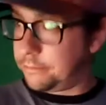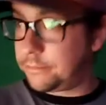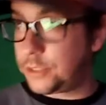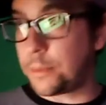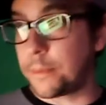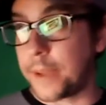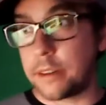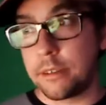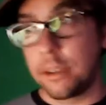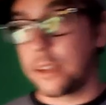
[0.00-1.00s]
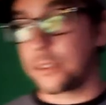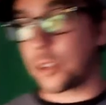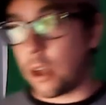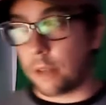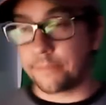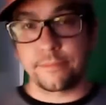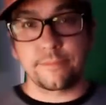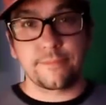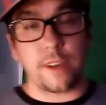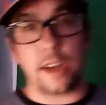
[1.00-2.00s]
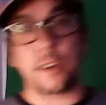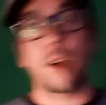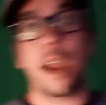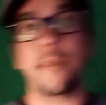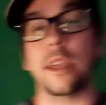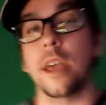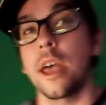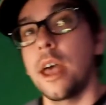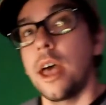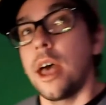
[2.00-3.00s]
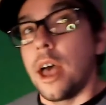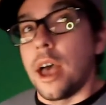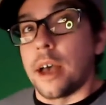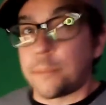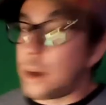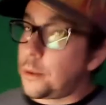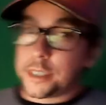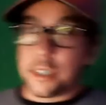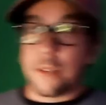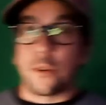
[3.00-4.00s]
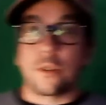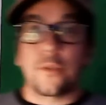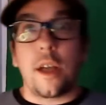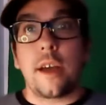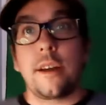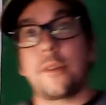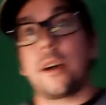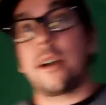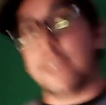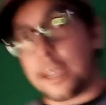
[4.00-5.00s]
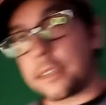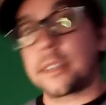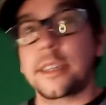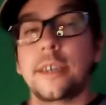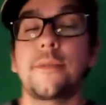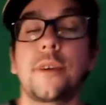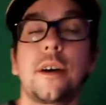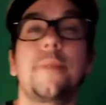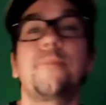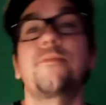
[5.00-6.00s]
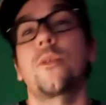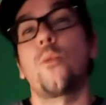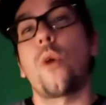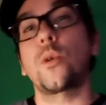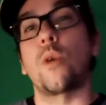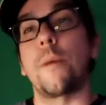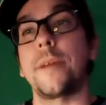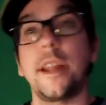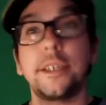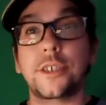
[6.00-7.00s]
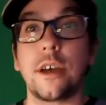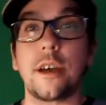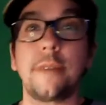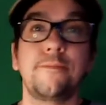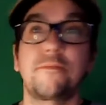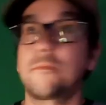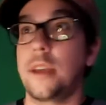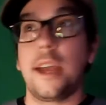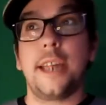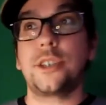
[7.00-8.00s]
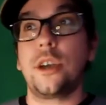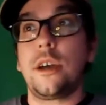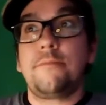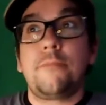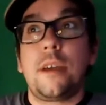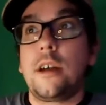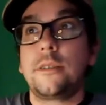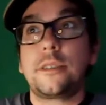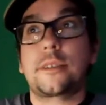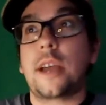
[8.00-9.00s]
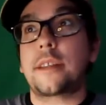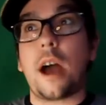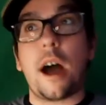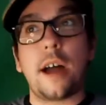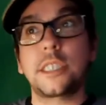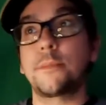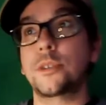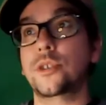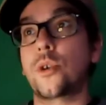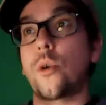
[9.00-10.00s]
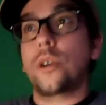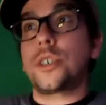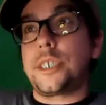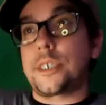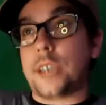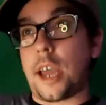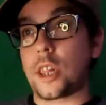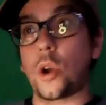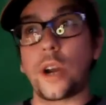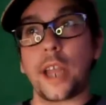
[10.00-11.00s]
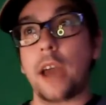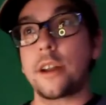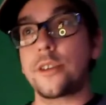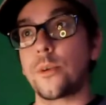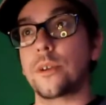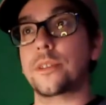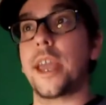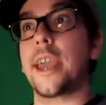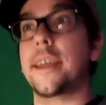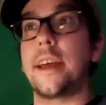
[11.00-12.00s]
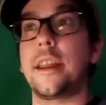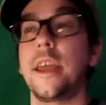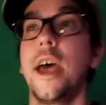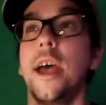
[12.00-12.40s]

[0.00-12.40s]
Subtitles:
Superman, it's all fine and gravy. But we see the first flight of, technically, of Wonder Woman. And it's good. It's good. You know, it's got the Hans Zimmer score. She's kind of learning how to do her thing. And then